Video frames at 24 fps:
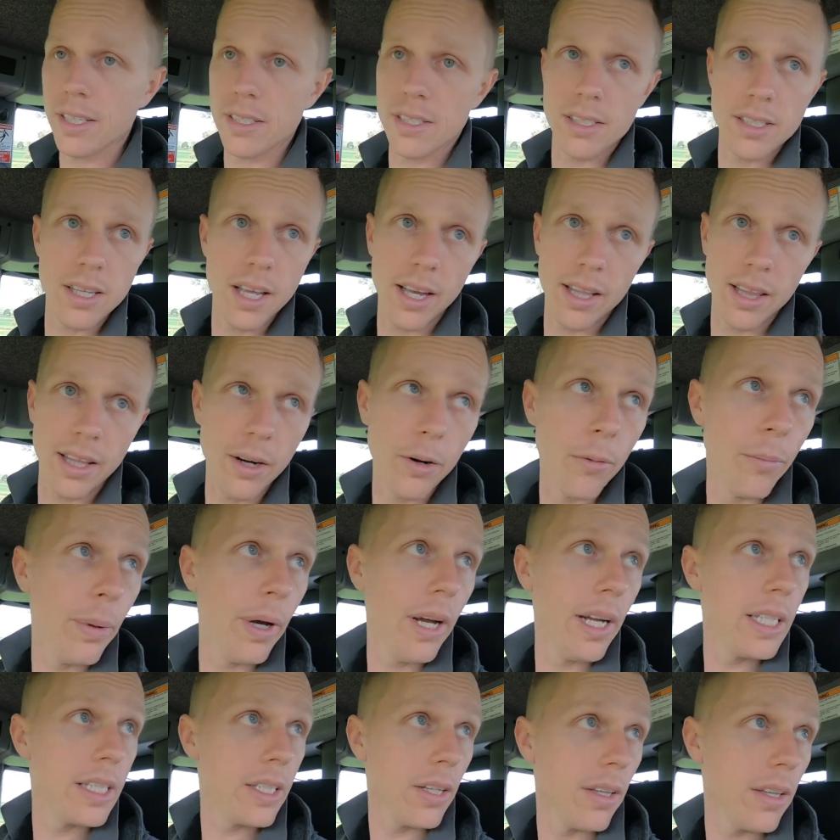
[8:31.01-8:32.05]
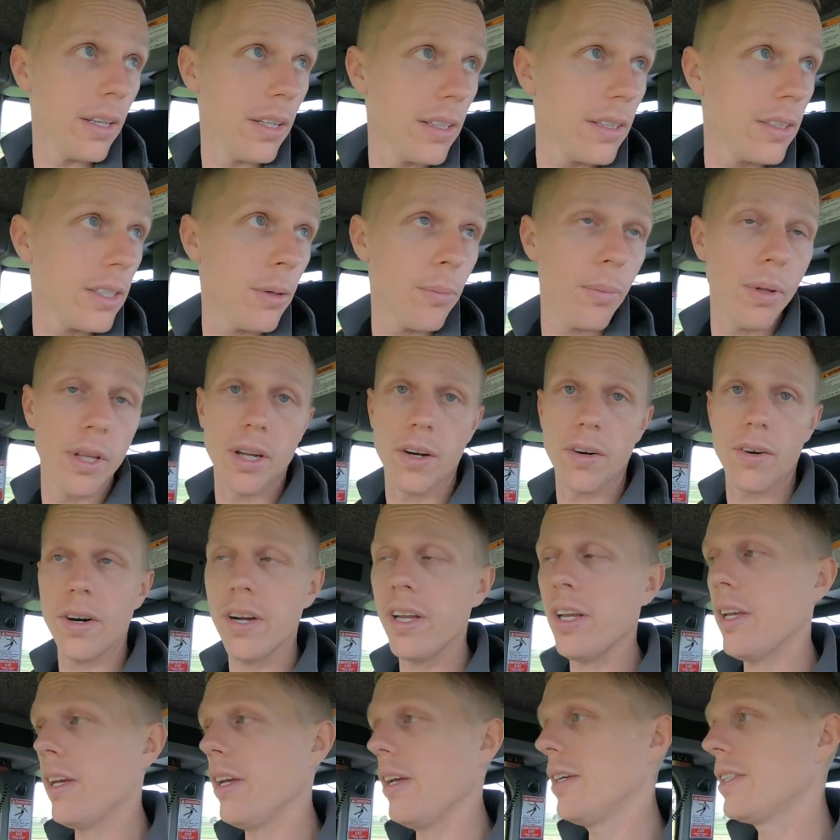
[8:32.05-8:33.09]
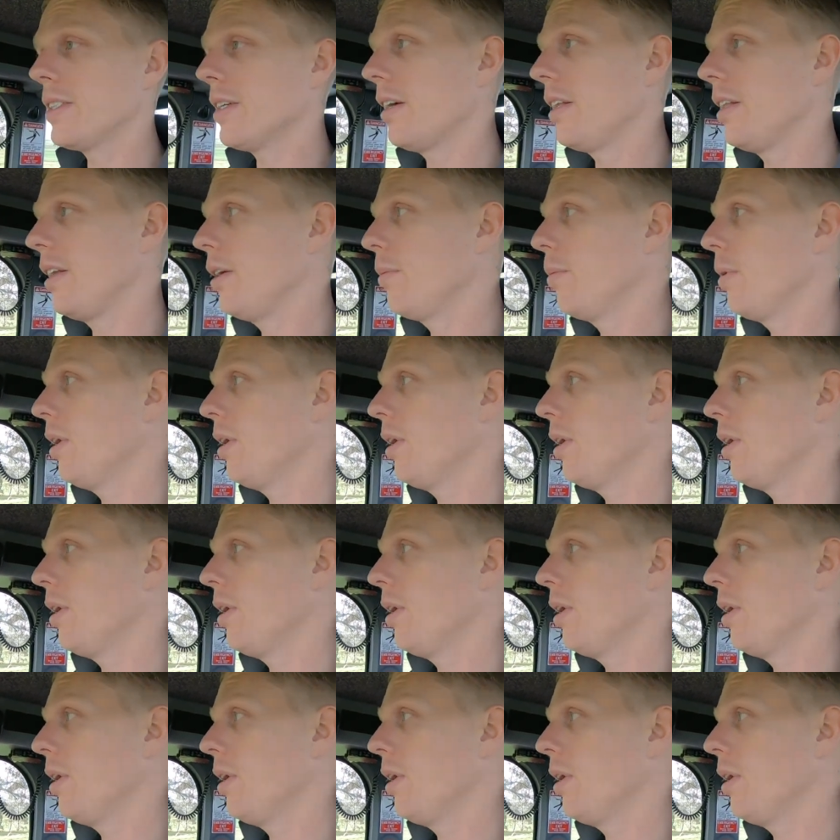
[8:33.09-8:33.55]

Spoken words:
because that little piece on the top of the creek here is only